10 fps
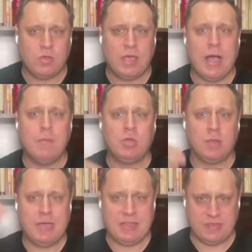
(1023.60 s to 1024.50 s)
I'm going
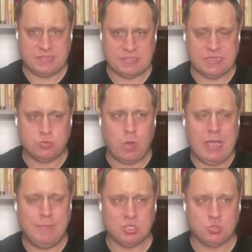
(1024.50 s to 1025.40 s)
to manifest as this.
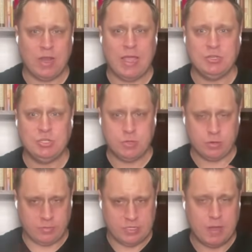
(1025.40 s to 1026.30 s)
Why? Because when I do, you're
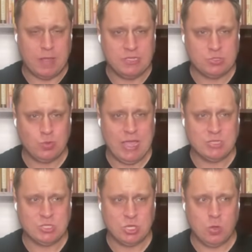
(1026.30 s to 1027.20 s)
going to respond this way.
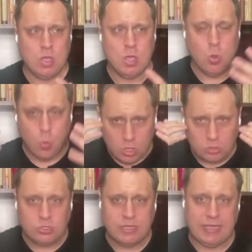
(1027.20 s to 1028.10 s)
And so we're
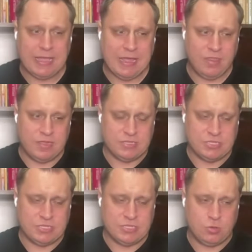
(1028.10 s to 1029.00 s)
looking at this
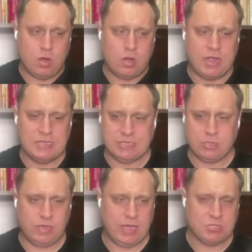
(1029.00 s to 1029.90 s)
through our eyes saying,
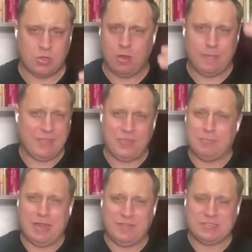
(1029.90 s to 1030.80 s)
okay, it's all about their
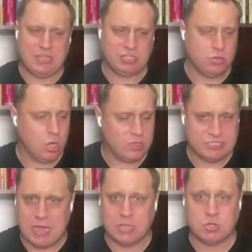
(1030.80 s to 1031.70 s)
manifestation. No, it's
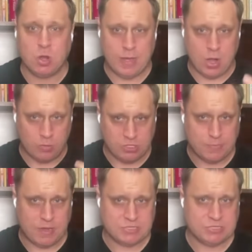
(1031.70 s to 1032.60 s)
not. It's all about our
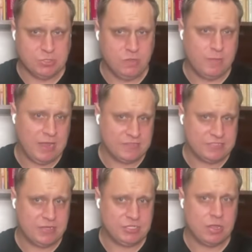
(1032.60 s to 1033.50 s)
responses to the
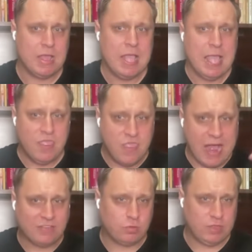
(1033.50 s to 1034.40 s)
manifestation.
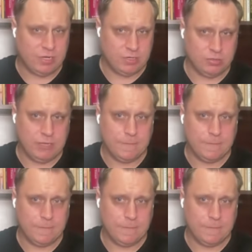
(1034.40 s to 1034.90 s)
That's what they're doing.